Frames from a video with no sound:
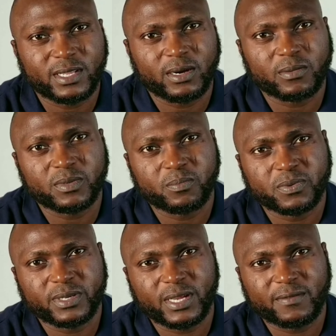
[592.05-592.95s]
They helped me
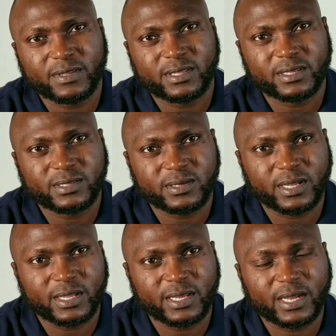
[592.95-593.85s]
put everything
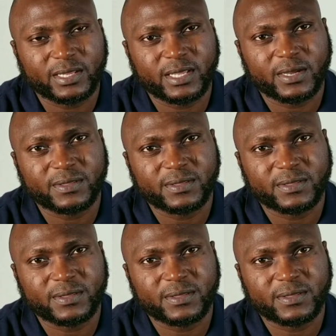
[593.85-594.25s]
together, and